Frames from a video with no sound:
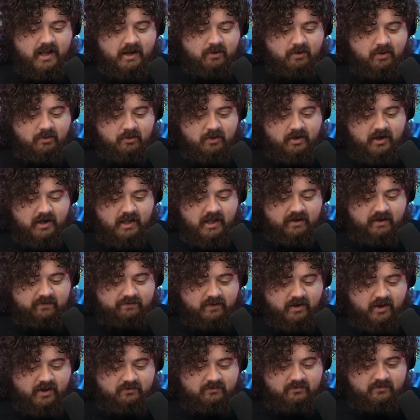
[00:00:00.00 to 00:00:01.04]
We were gonna have
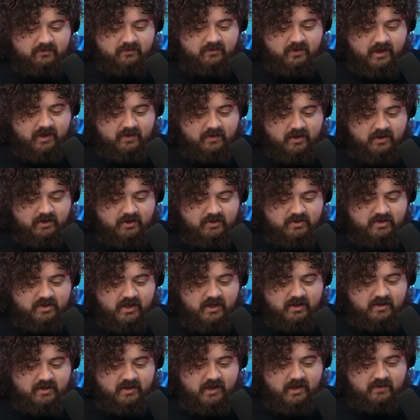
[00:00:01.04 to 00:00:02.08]
fun. And then you
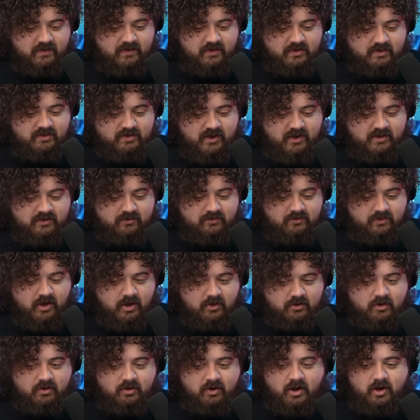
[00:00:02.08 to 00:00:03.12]
said
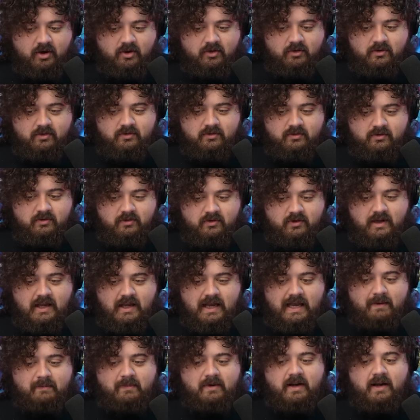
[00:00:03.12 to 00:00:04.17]
no.
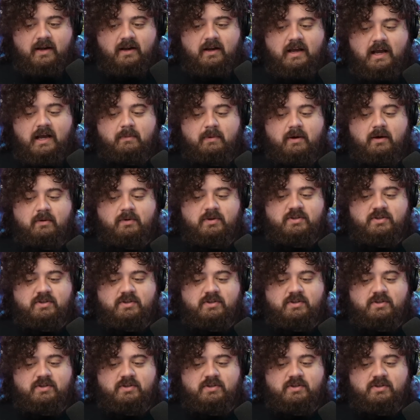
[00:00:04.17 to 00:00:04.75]
How about we